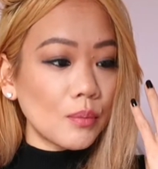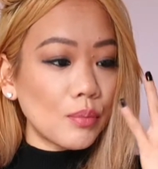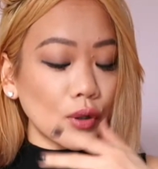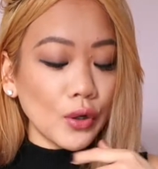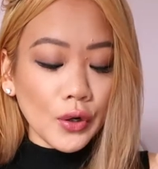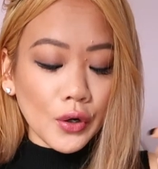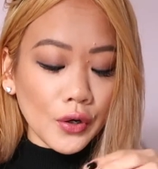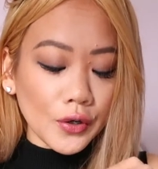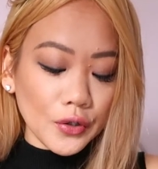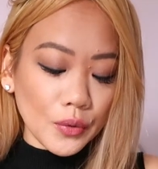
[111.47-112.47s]

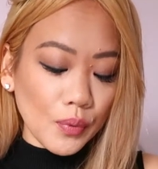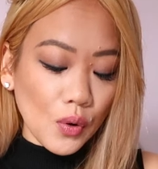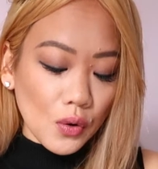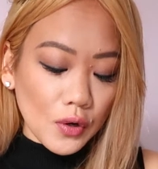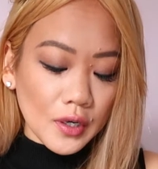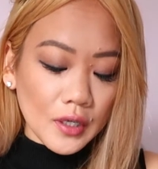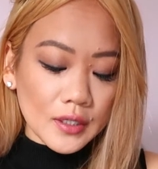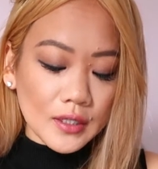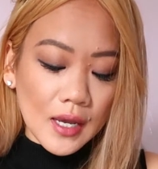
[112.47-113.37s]
blur your pores